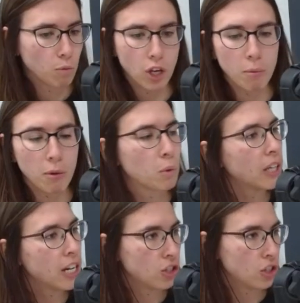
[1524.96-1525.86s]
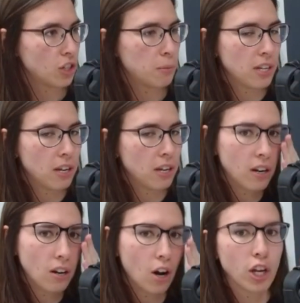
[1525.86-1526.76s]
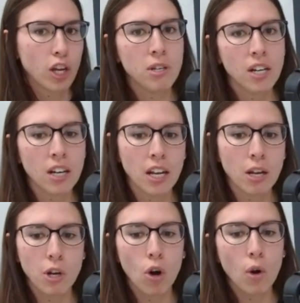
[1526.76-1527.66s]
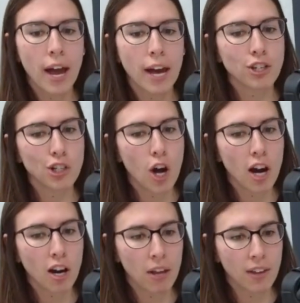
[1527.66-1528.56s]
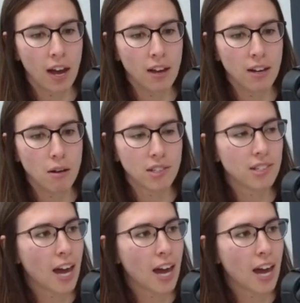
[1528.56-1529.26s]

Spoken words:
human relationships, even our human dignity, we don't actually talk about that. It's